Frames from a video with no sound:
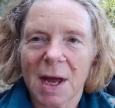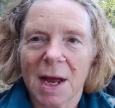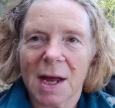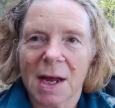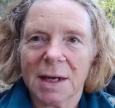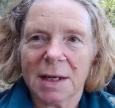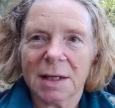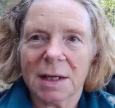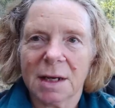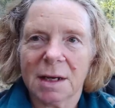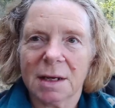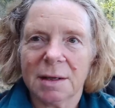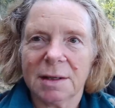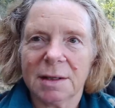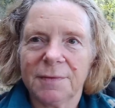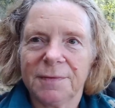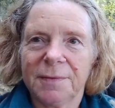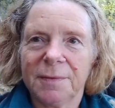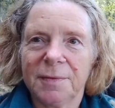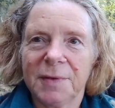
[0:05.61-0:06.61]
And
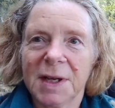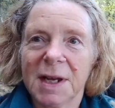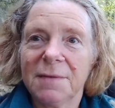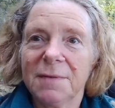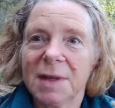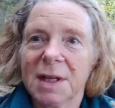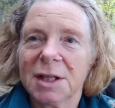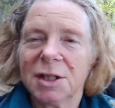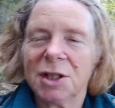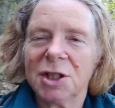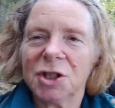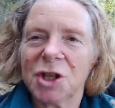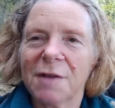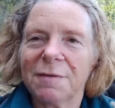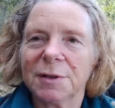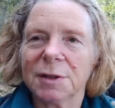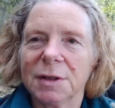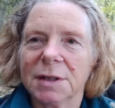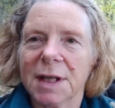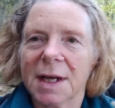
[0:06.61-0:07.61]
forgive the
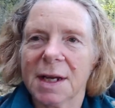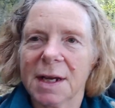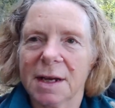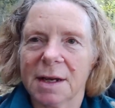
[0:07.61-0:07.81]
dishevelled